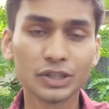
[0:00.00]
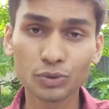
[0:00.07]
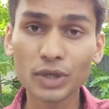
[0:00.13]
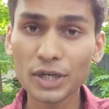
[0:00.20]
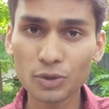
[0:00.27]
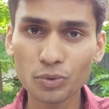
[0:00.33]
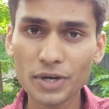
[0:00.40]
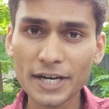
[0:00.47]
You
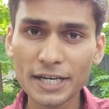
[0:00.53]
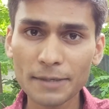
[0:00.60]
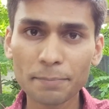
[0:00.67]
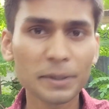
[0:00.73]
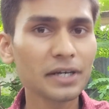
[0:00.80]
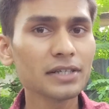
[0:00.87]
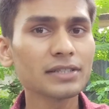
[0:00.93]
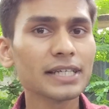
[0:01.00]
can do it
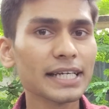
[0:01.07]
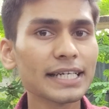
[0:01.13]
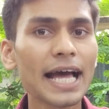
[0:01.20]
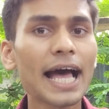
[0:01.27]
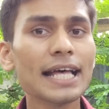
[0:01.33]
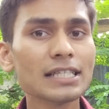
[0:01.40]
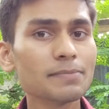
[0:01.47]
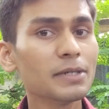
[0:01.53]
because it
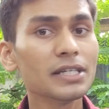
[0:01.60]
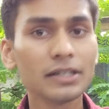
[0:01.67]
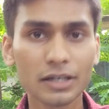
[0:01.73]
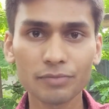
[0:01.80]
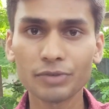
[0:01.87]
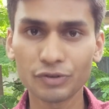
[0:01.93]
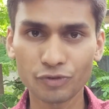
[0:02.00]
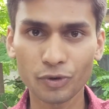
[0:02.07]
has been
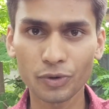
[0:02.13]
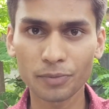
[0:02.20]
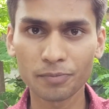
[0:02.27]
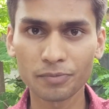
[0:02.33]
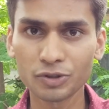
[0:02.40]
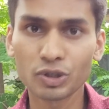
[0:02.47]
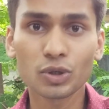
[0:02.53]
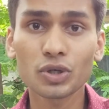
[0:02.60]
done before.
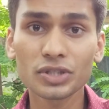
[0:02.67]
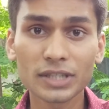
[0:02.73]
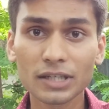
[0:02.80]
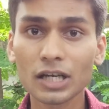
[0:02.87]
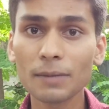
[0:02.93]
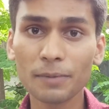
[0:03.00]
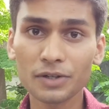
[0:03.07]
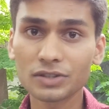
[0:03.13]
You're not a
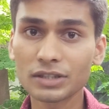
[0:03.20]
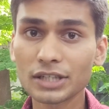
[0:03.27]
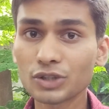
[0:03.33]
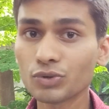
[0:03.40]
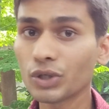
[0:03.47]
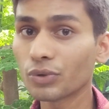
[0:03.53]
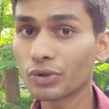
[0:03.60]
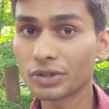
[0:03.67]
single person
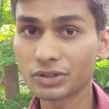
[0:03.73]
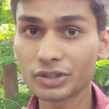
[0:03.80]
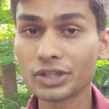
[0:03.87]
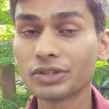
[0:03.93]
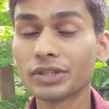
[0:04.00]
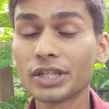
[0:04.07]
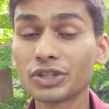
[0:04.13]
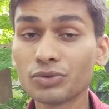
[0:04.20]
that you
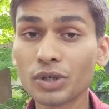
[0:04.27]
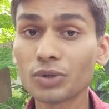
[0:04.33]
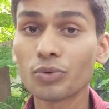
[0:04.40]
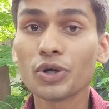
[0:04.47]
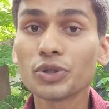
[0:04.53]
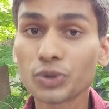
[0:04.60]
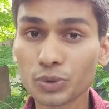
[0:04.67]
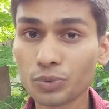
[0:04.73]
are
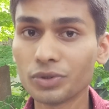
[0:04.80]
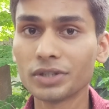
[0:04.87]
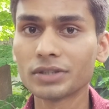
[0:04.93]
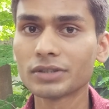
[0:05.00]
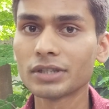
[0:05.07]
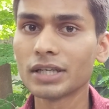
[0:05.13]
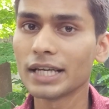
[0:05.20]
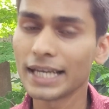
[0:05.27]
going to do
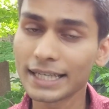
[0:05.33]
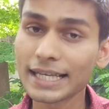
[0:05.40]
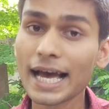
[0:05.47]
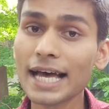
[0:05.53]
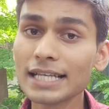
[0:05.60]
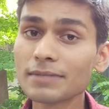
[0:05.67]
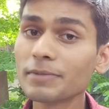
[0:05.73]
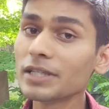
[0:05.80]
this. It
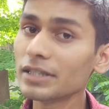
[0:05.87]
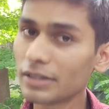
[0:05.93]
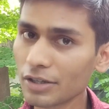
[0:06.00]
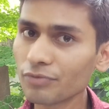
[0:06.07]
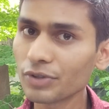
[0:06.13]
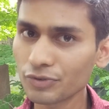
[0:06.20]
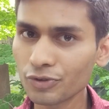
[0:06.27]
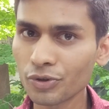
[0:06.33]
has been
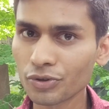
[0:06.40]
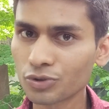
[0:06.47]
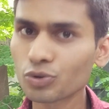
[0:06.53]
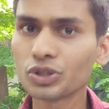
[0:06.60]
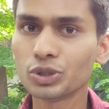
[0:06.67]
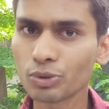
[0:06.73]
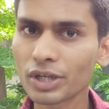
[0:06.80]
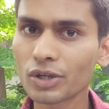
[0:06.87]
done before,
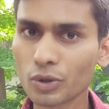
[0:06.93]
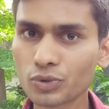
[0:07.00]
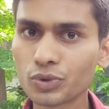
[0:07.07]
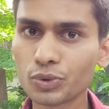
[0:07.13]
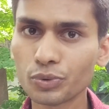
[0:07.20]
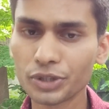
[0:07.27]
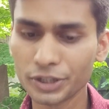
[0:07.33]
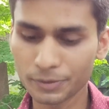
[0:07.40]
so you can
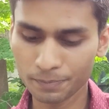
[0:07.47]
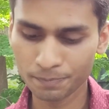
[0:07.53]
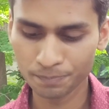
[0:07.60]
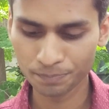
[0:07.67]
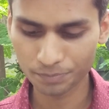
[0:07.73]
also do it.